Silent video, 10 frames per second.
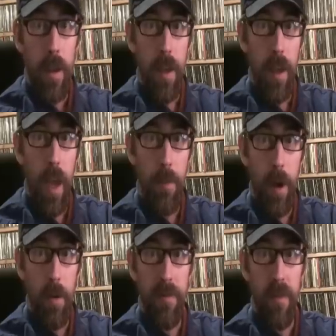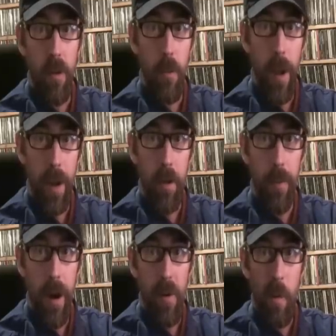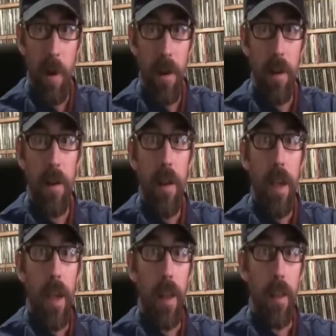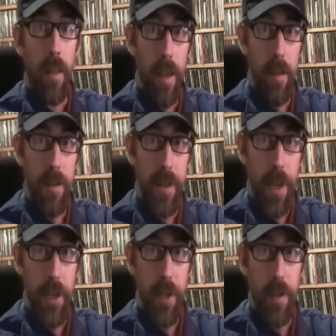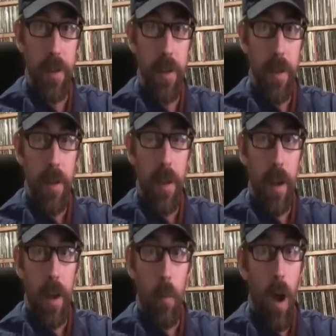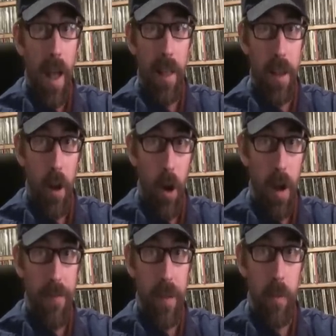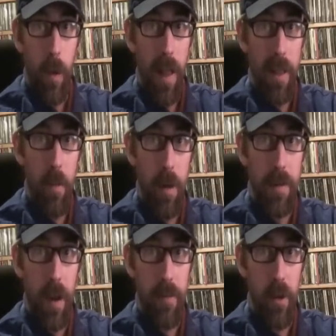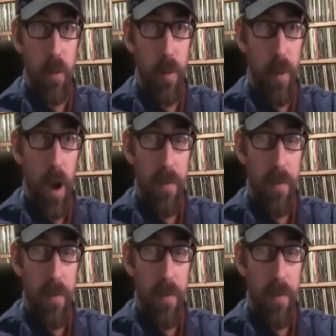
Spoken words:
He came out for medical marijuana and legalization while in office, while he was governor